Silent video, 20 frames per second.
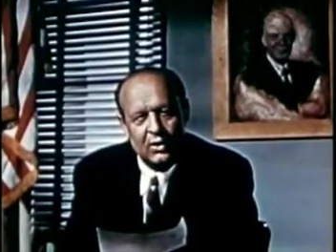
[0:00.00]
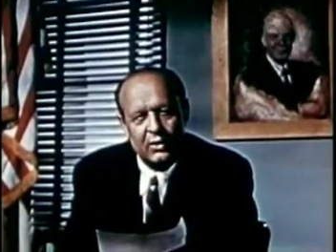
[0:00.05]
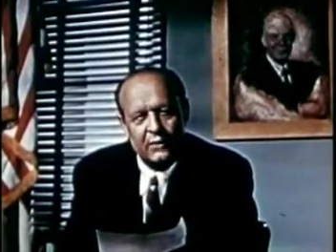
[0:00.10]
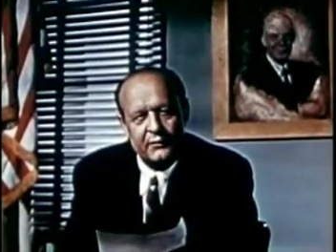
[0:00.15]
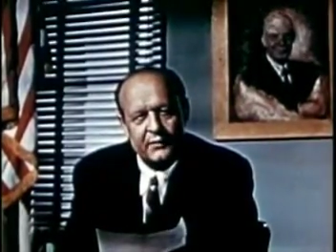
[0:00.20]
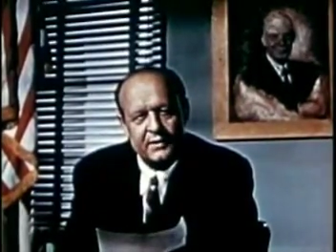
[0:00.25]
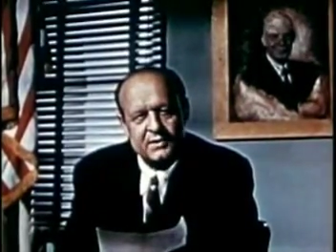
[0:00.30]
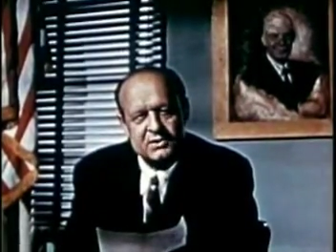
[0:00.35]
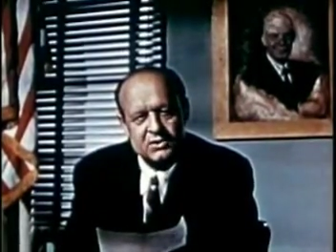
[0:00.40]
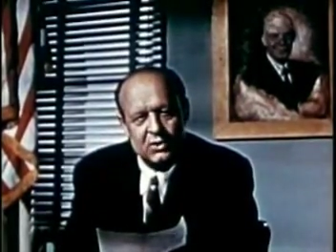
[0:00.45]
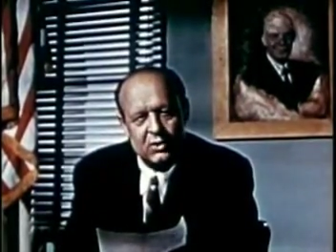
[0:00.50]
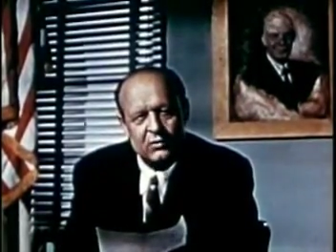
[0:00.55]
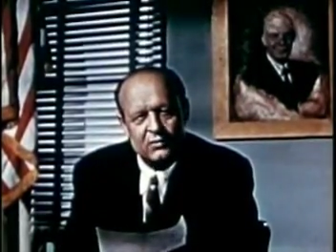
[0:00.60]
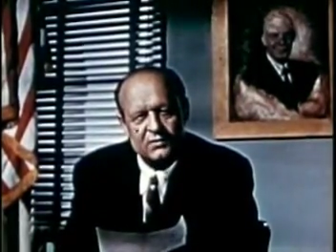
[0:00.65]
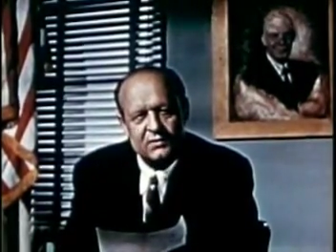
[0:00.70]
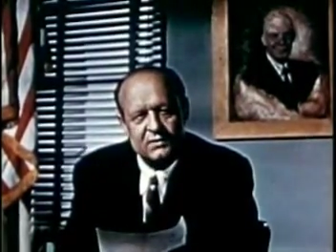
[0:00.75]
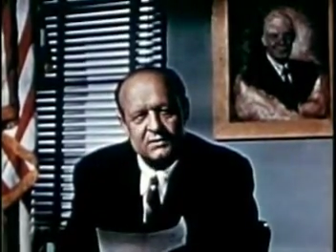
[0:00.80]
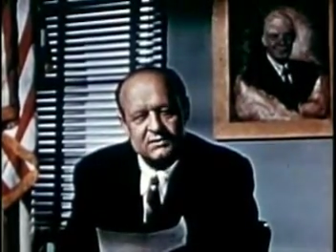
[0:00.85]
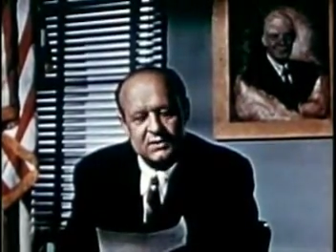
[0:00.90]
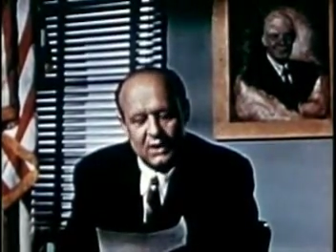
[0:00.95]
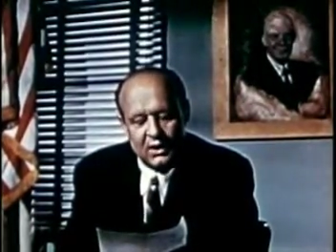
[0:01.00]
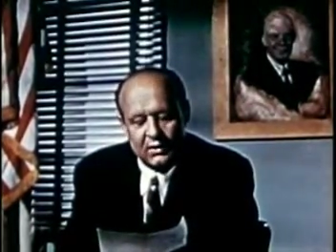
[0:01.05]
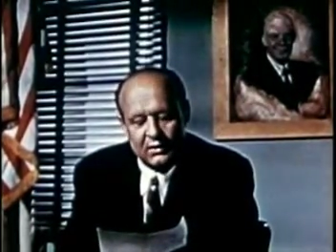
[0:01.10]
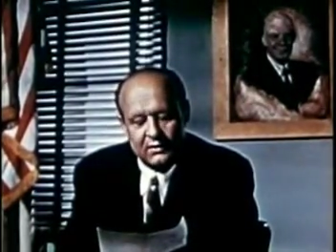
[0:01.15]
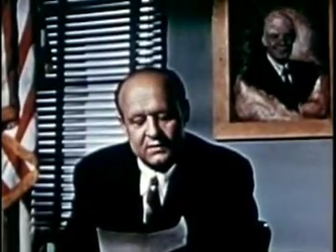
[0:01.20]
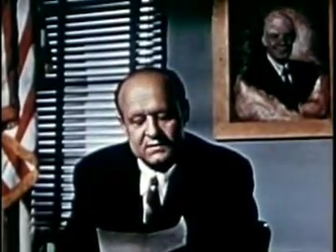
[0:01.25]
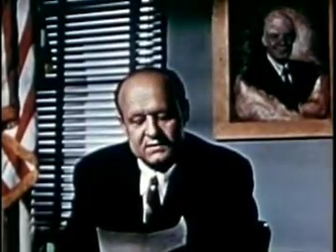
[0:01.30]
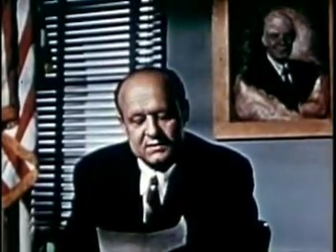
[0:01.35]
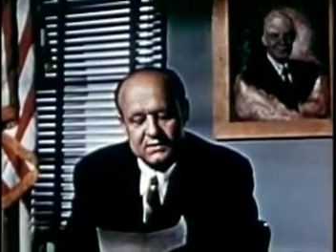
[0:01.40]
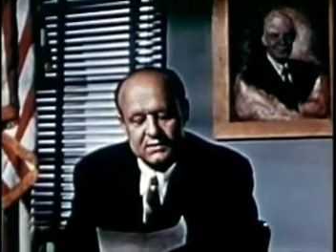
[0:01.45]
on the chosen
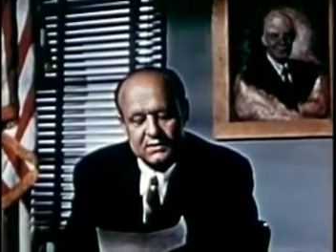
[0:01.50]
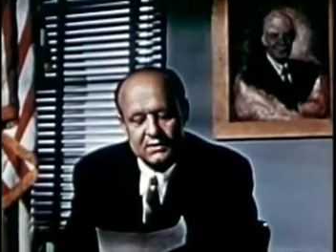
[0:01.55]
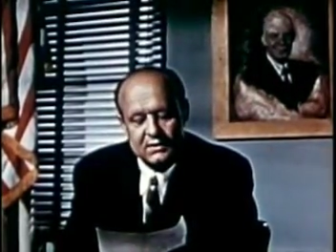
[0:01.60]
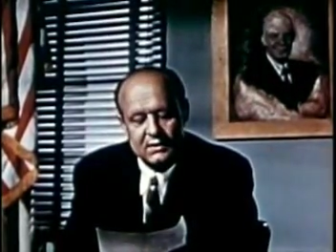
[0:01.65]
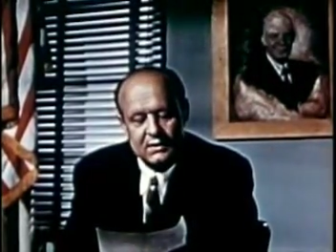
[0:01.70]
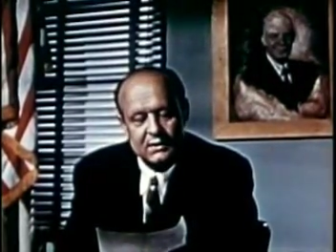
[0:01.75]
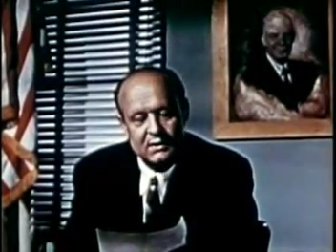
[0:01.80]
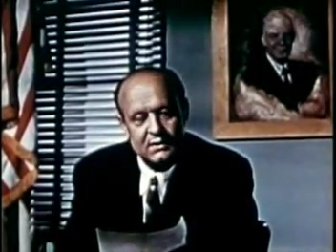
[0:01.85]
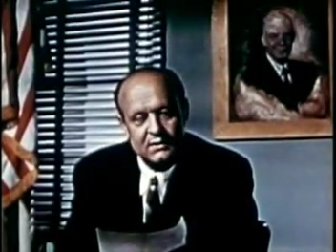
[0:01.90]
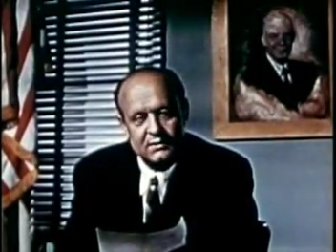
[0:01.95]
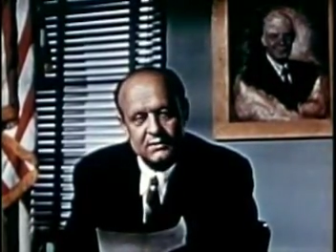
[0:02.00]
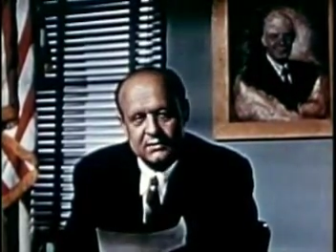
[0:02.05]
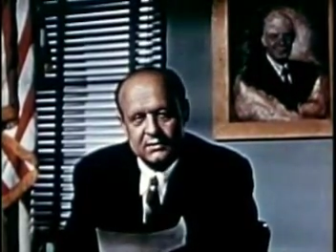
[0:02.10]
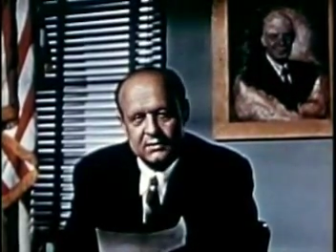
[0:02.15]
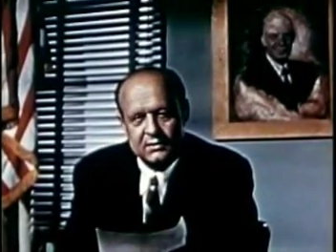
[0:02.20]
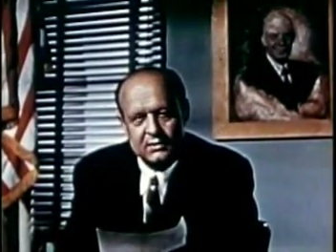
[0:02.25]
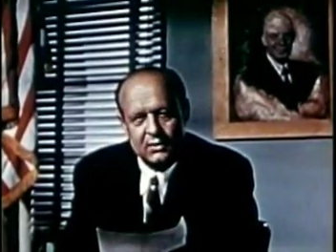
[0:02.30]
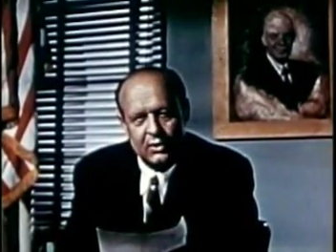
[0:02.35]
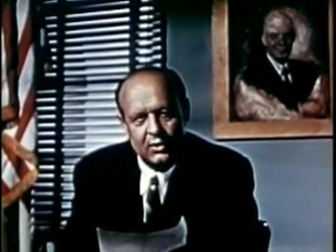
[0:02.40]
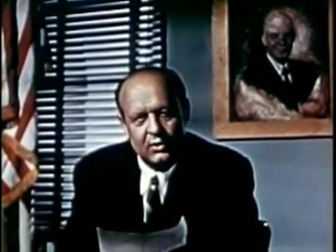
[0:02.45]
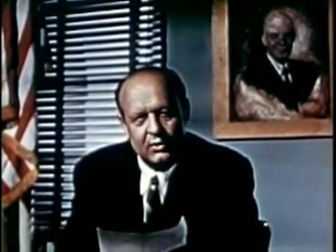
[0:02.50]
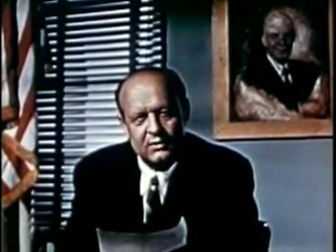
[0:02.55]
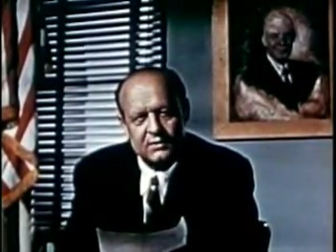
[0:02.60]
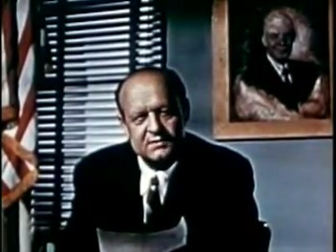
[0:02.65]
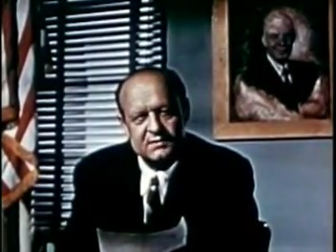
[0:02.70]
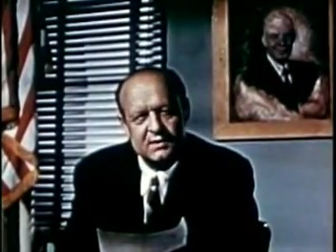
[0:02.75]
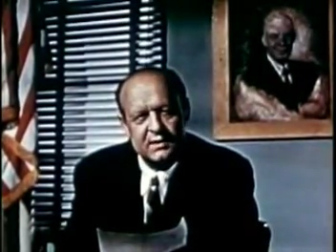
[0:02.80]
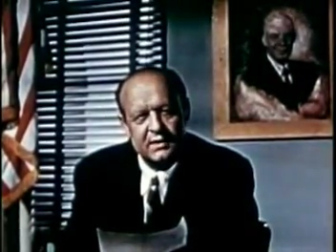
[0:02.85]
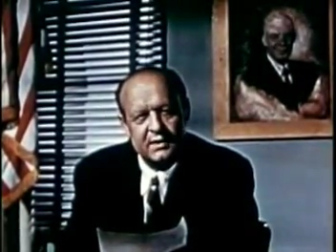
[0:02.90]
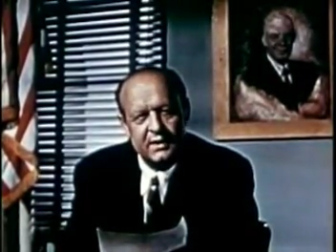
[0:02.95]
targets to
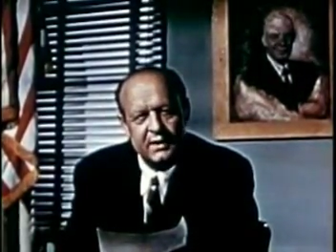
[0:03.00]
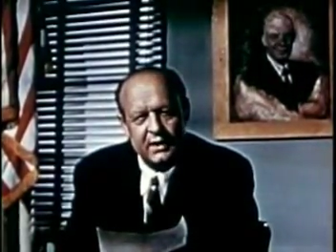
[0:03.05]
cause